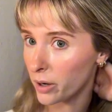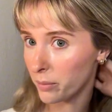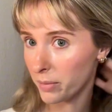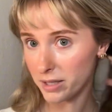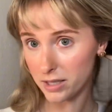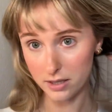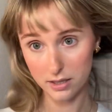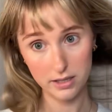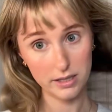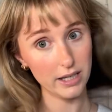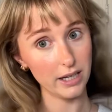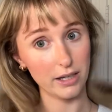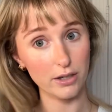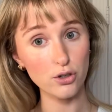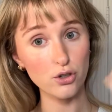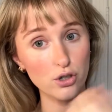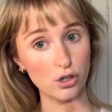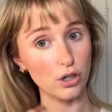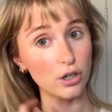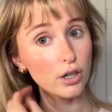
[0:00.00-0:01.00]
my skin
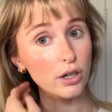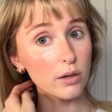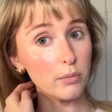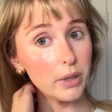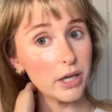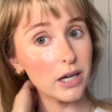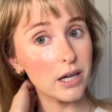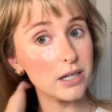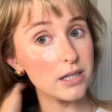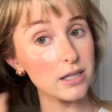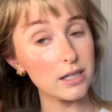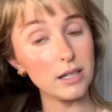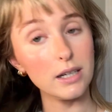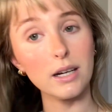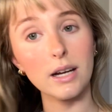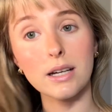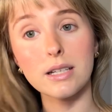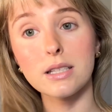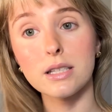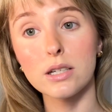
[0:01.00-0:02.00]
journey, because it
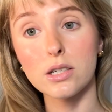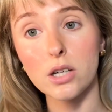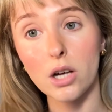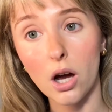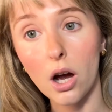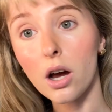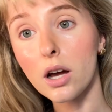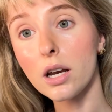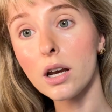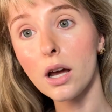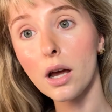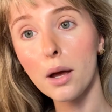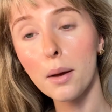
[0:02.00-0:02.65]
has not